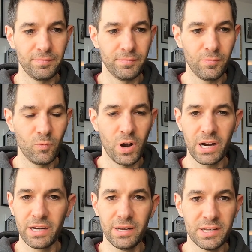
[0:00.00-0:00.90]

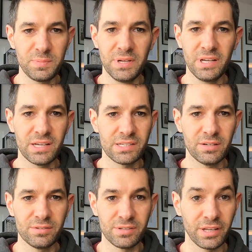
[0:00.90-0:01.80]
Walking in SPD
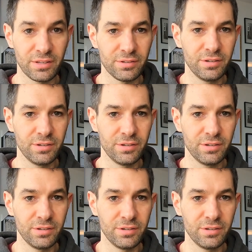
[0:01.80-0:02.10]
SLs, like the,